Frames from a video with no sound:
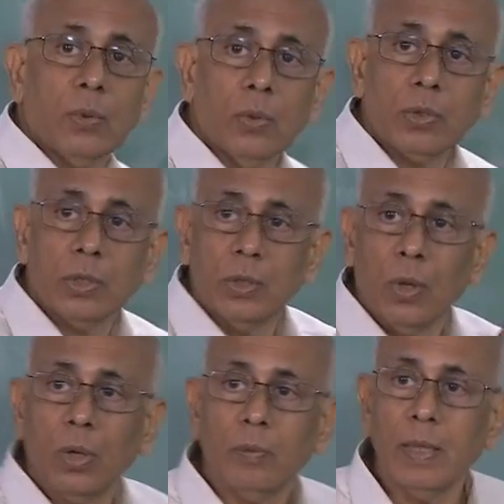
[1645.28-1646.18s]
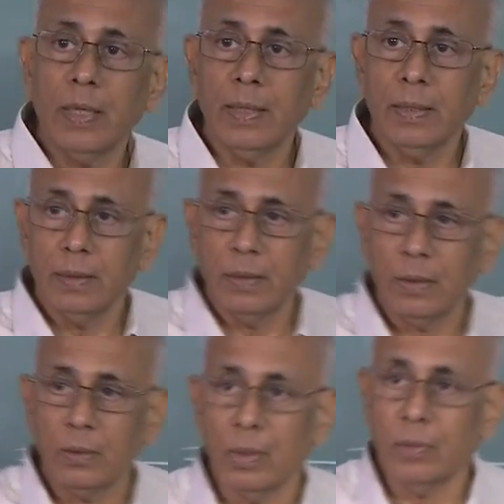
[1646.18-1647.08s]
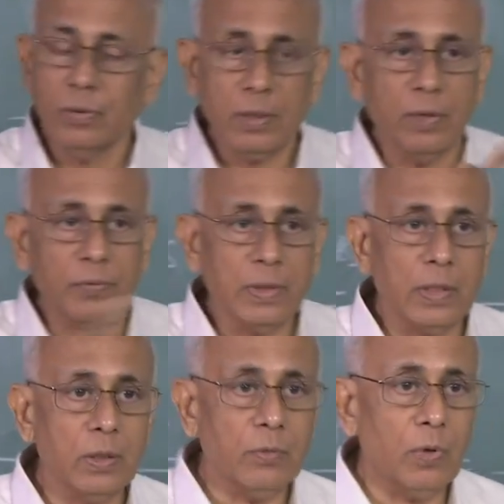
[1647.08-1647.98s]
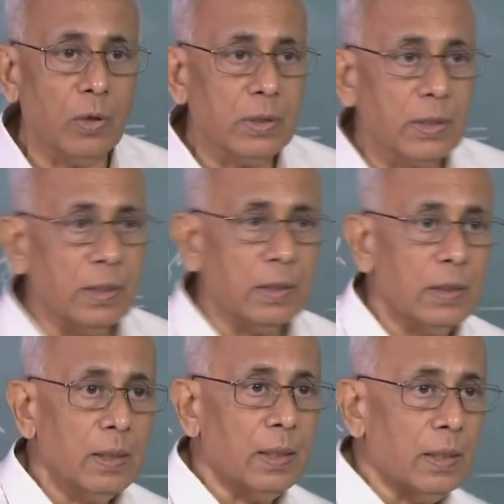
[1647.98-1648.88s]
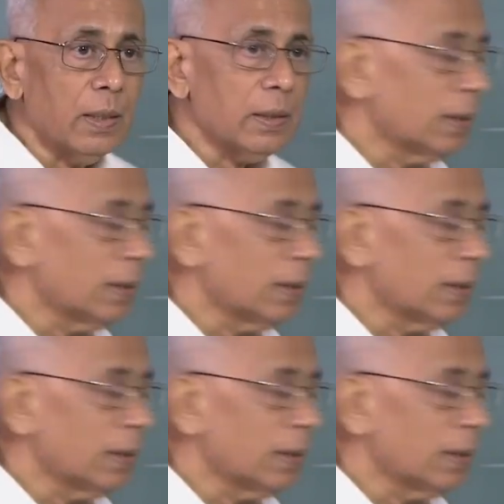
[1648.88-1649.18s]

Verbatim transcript: goes normally to the surfaces of constant r.